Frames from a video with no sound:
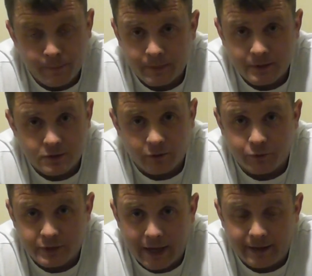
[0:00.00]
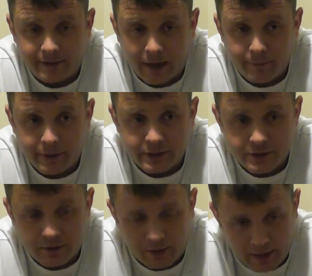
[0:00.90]
stuff was getting
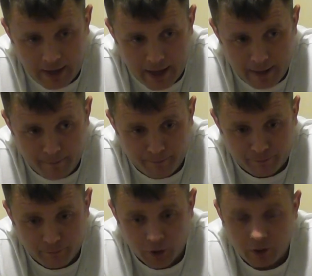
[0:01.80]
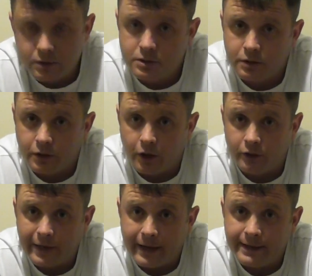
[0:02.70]
damaged. But you
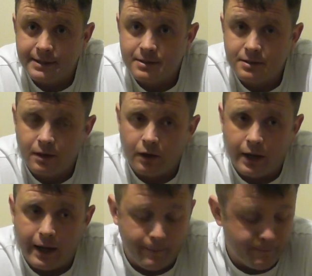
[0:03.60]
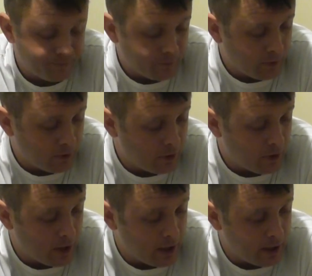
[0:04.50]
know, Dennis,
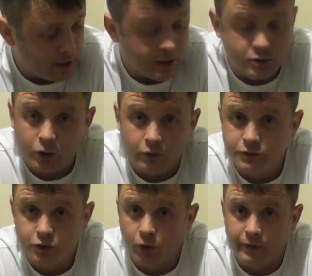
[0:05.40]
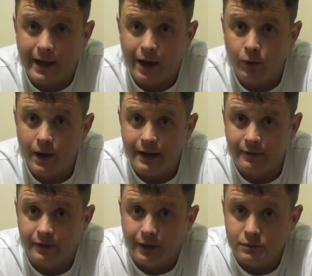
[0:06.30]
he sort of sorted that out.
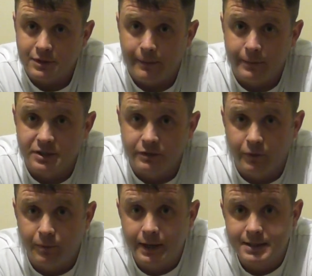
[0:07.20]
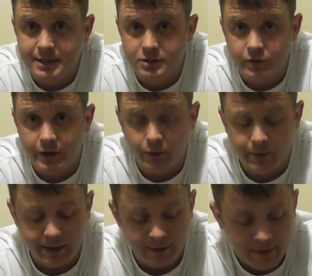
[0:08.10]
Anything that was damaged, he replaced it straight
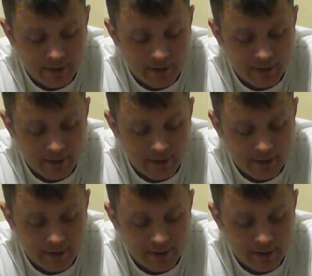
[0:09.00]
away.